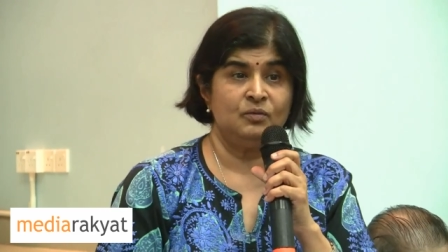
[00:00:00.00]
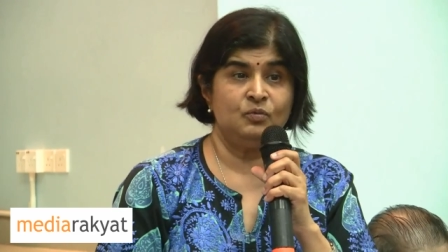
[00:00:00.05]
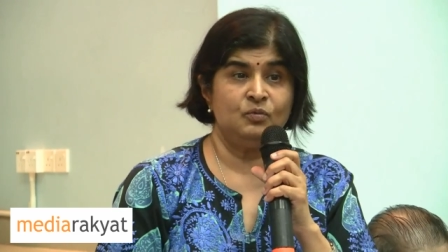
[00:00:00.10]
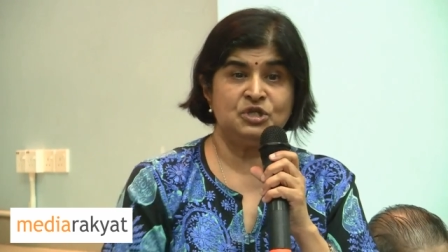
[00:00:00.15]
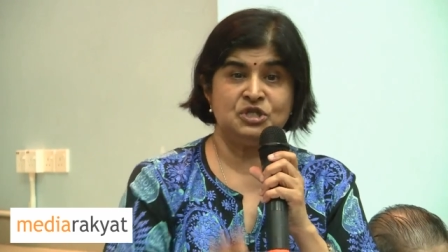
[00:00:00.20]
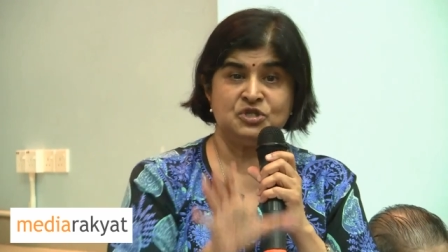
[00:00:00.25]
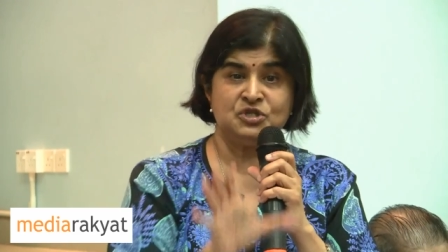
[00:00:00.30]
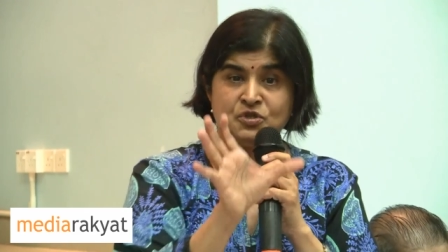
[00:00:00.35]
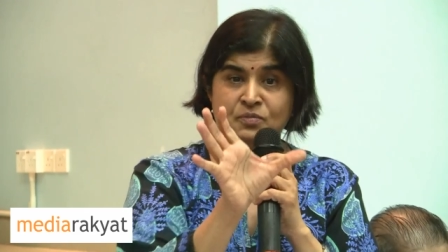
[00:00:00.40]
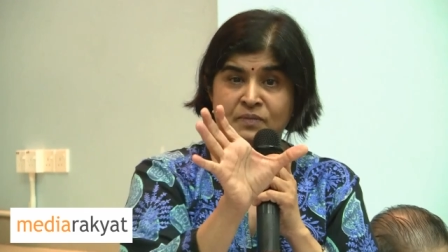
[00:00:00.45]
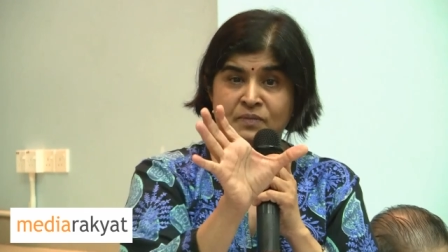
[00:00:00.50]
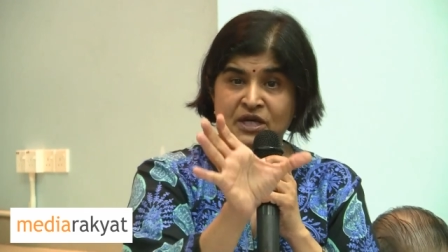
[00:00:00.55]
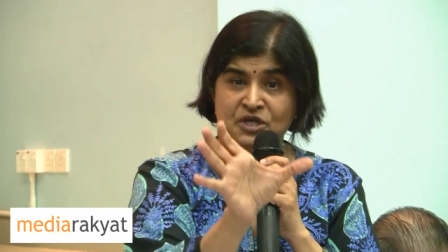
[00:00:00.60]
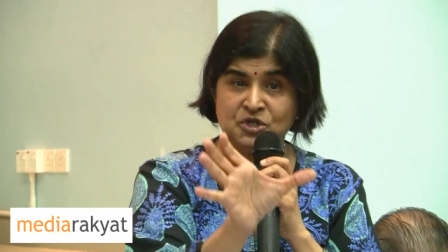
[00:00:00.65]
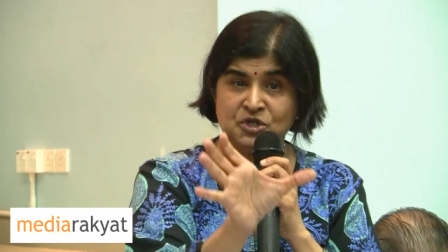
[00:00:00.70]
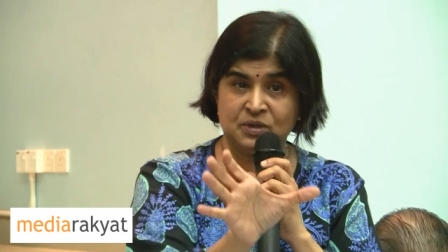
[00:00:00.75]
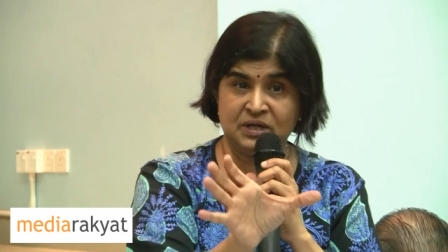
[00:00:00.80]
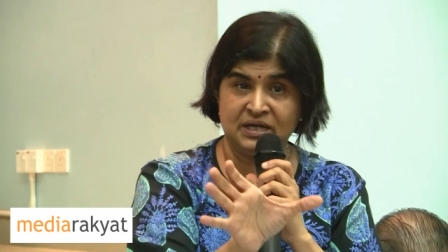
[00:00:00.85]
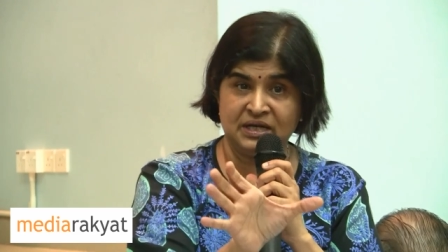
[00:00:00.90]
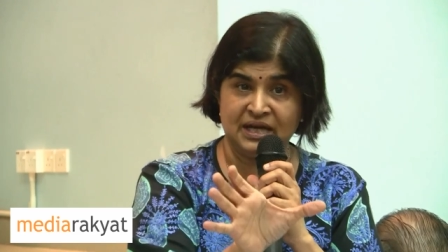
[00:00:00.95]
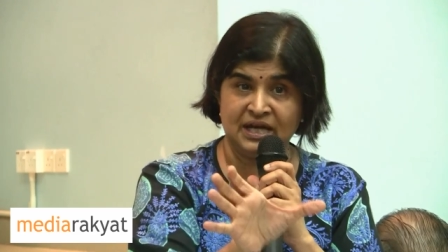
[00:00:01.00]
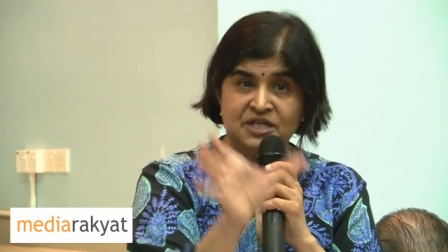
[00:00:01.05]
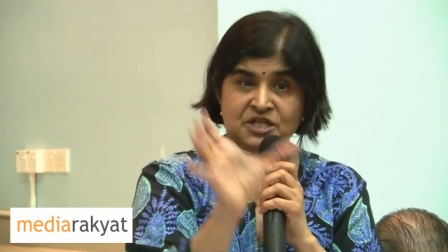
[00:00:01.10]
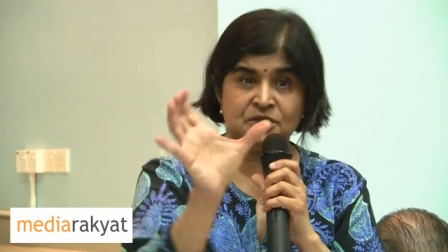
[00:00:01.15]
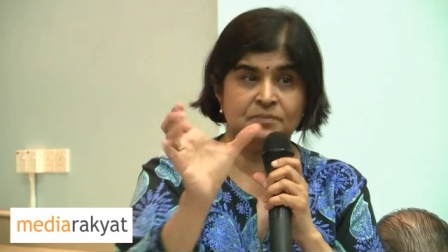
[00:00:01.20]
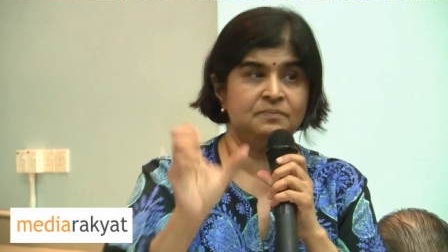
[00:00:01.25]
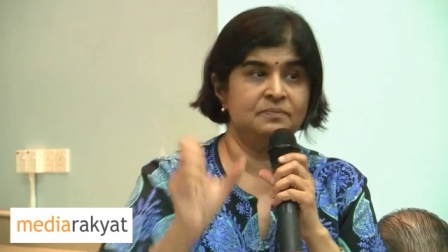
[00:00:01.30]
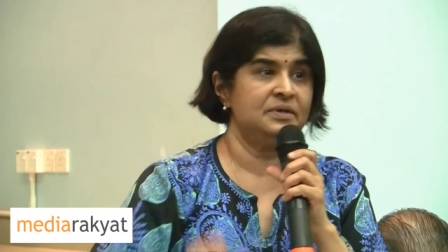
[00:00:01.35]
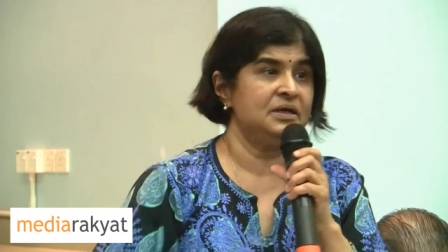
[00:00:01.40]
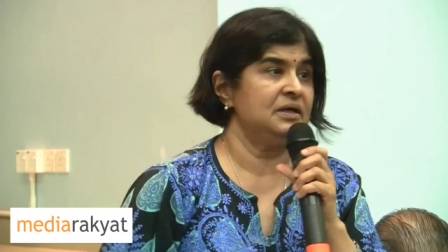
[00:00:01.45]
which is to make sure
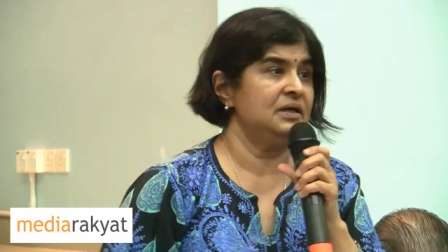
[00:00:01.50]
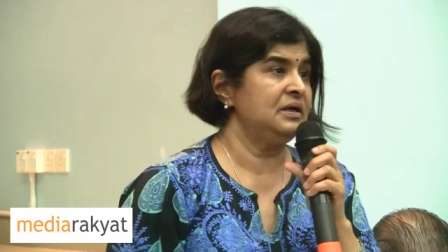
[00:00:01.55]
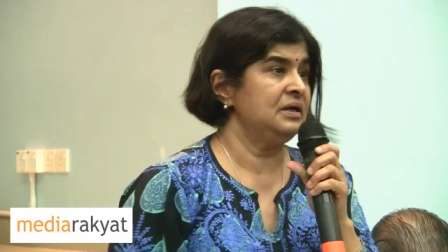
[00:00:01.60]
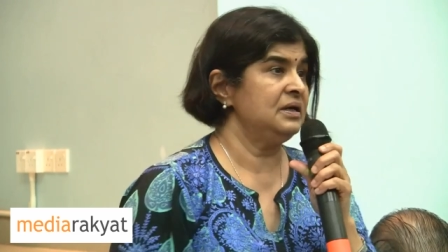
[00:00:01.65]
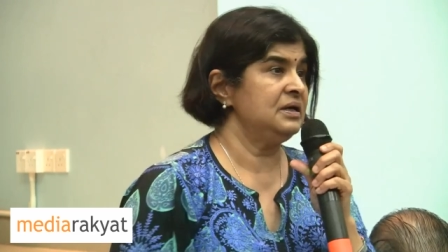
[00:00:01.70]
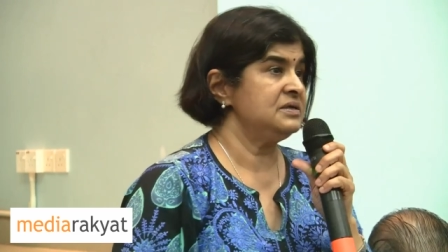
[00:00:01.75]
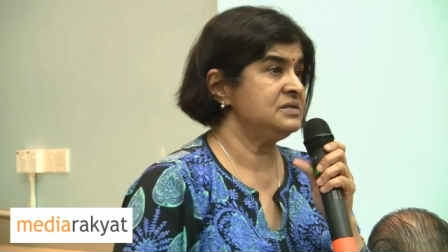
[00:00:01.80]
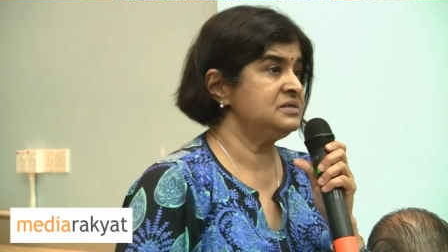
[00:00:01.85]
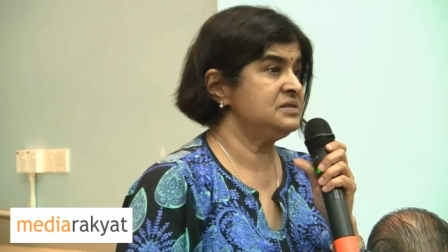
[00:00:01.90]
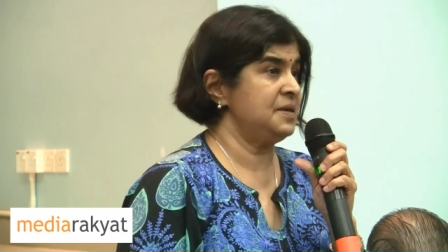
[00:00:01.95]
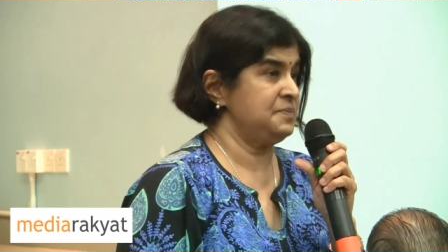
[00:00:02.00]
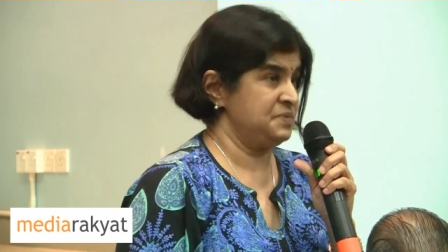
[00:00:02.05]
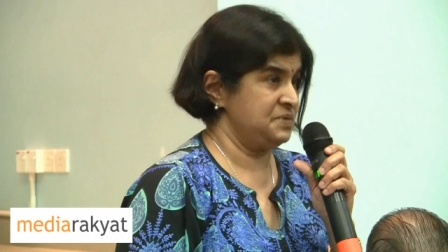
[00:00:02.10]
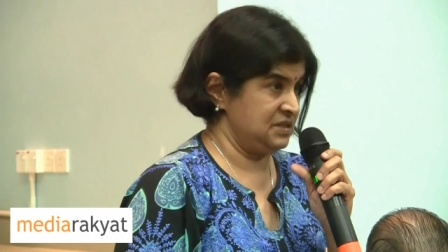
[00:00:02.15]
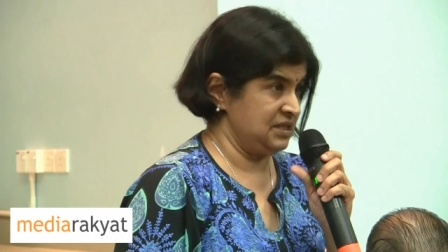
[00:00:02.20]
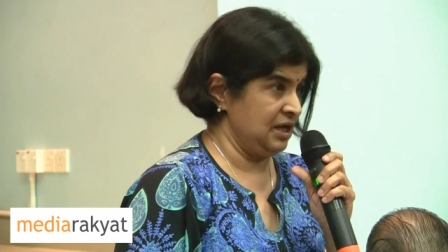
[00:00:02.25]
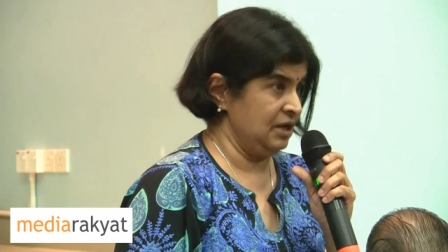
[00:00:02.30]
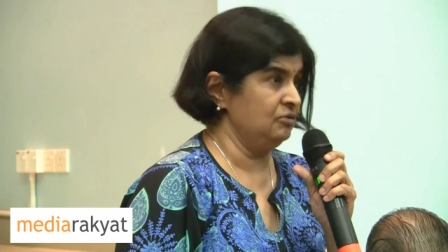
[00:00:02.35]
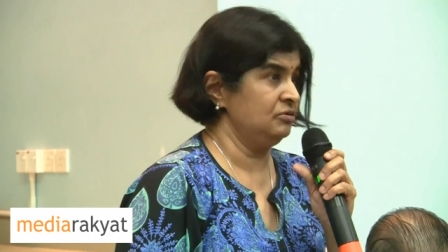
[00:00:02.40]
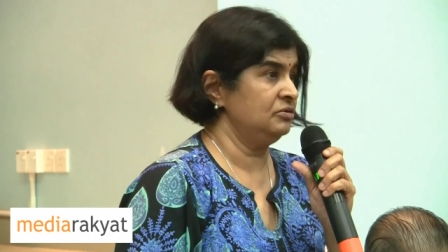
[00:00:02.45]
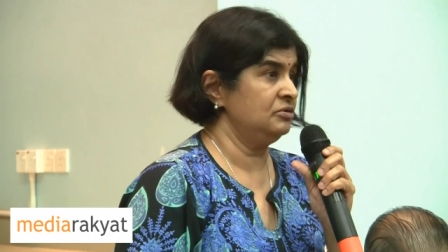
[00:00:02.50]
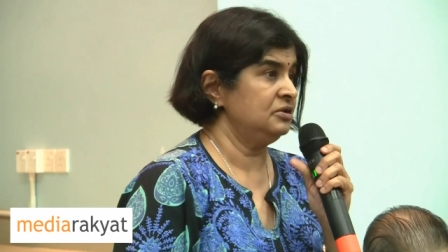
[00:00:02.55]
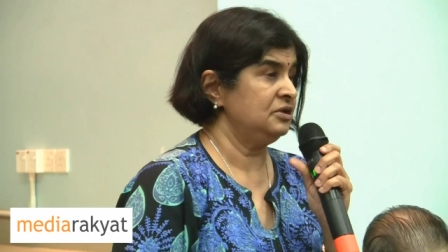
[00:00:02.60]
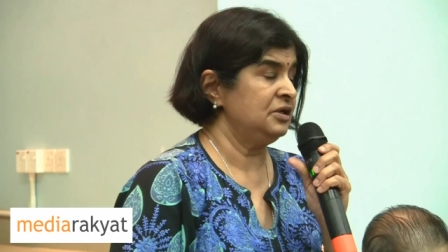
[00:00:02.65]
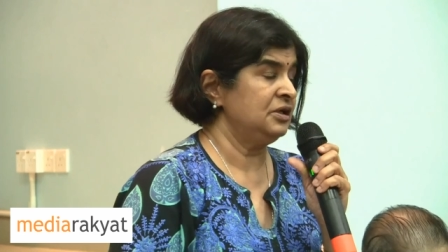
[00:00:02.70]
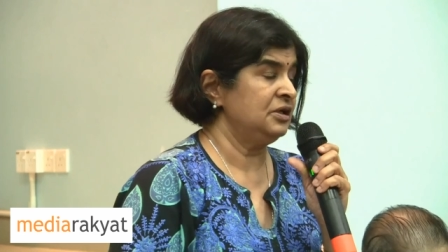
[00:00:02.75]
Najib steps down.